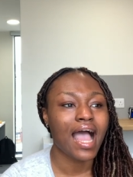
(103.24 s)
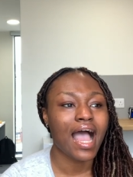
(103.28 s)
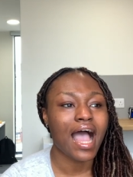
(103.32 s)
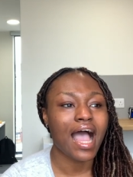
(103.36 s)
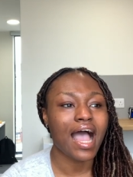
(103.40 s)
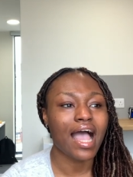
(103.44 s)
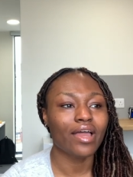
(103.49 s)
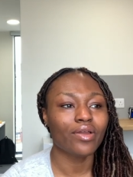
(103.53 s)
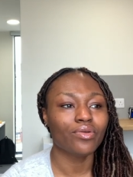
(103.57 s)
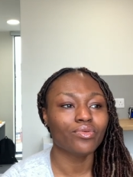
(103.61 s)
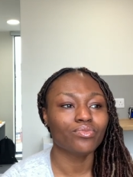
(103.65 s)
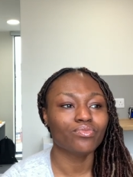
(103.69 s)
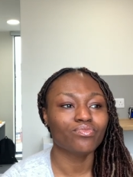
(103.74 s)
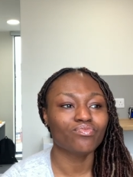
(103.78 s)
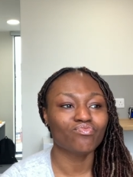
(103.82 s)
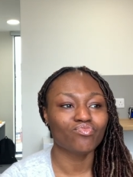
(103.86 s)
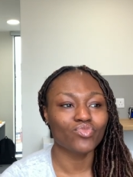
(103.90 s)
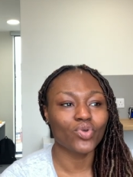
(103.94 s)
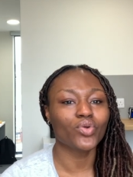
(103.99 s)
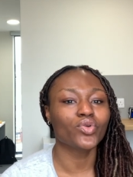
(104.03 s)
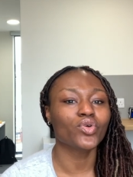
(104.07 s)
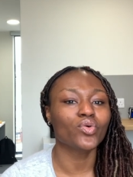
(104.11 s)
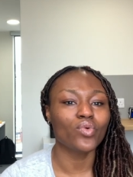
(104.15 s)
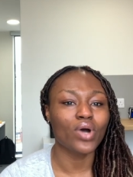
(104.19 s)
I
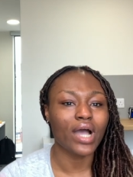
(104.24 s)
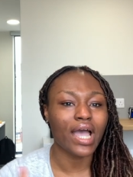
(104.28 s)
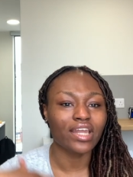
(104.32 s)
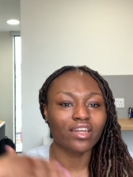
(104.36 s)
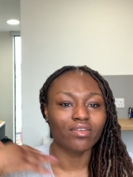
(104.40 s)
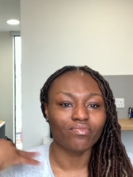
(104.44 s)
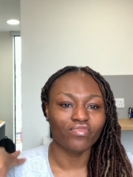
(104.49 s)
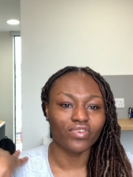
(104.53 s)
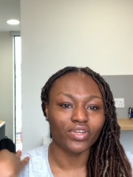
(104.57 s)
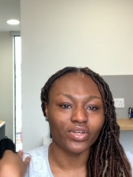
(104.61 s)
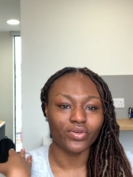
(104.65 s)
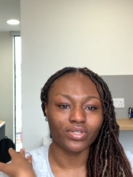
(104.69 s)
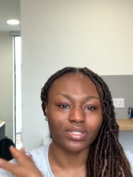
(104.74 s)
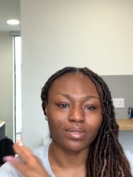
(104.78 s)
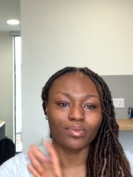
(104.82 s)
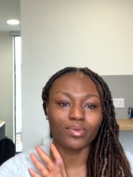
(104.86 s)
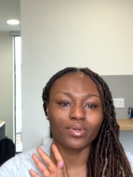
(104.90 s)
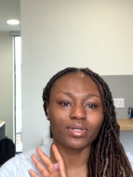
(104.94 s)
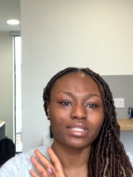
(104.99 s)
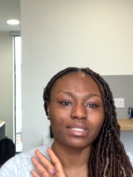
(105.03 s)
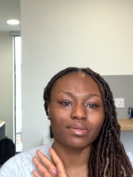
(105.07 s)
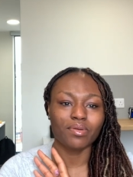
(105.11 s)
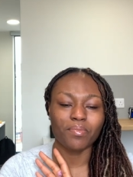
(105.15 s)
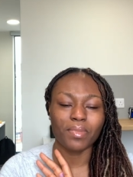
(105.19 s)
don't know what kind of videos I'm
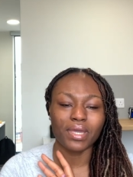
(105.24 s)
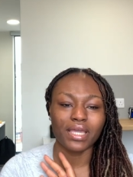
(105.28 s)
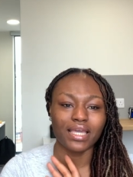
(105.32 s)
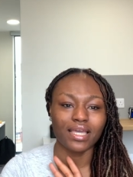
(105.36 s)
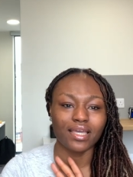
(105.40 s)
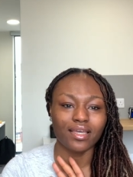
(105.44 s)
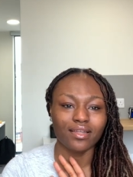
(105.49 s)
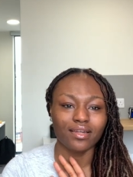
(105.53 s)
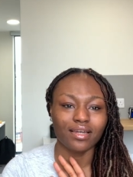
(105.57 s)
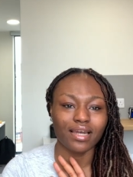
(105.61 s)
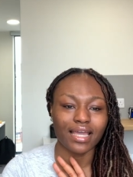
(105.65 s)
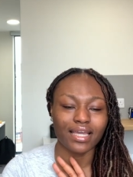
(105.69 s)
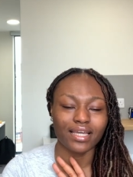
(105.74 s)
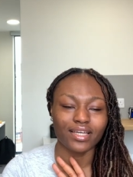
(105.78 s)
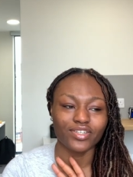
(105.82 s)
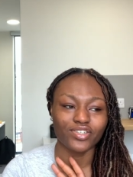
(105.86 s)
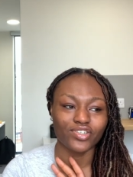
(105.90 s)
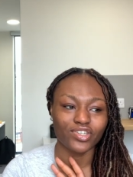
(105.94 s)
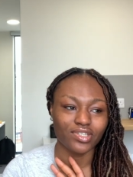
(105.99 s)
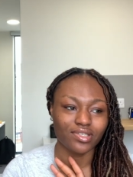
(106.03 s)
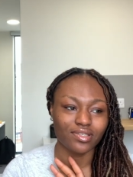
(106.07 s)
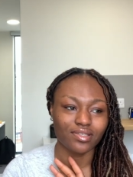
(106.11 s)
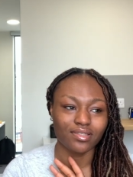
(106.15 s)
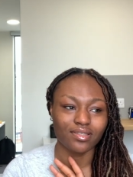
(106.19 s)
going to be making, like
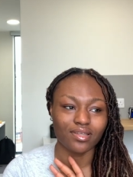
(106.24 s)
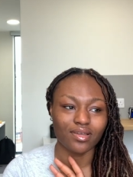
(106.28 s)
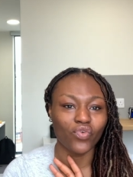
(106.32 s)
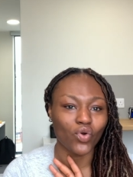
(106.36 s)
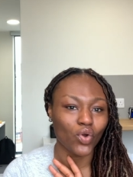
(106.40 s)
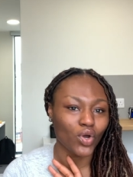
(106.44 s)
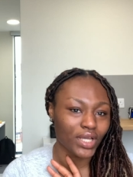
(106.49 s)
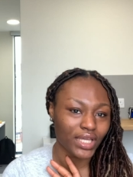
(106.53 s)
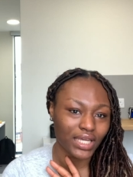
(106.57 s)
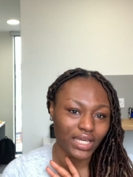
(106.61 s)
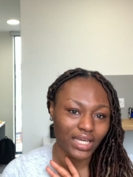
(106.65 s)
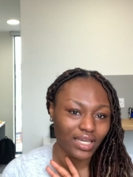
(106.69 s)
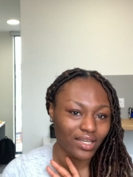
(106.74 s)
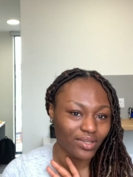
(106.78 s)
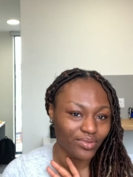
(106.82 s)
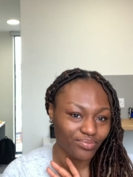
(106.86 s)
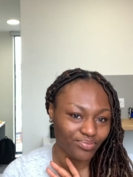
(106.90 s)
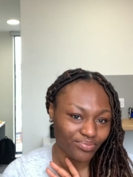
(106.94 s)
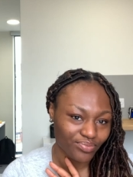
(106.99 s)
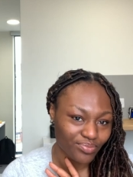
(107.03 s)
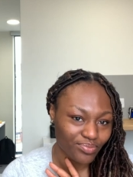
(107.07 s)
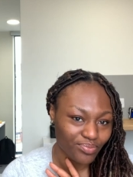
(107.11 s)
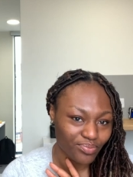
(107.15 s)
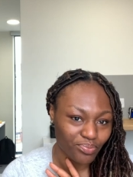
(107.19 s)
just
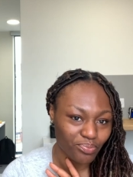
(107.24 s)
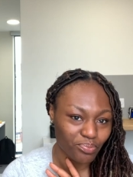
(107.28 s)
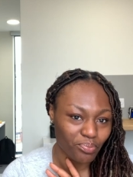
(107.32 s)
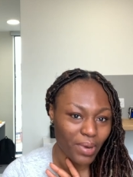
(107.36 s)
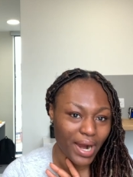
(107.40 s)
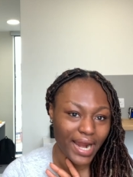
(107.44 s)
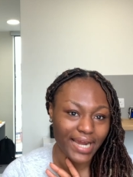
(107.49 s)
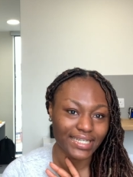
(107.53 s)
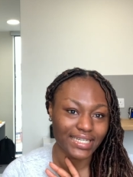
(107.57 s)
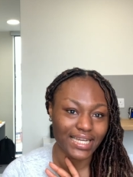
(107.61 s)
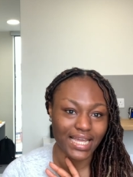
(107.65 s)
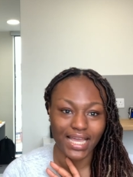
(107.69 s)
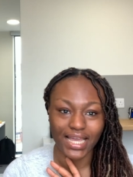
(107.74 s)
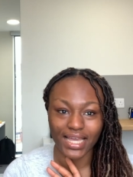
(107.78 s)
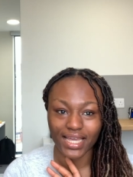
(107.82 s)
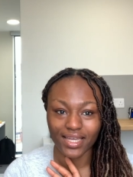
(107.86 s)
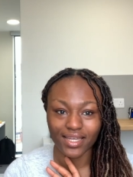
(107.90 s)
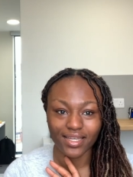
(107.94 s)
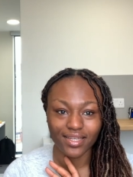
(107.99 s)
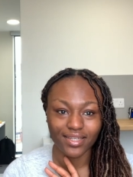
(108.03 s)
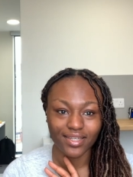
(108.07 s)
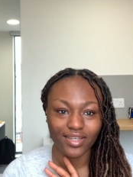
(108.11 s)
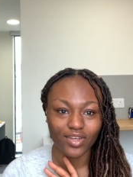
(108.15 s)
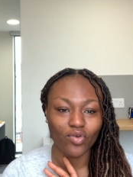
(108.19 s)
vlogging my
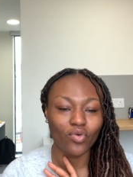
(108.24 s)
day.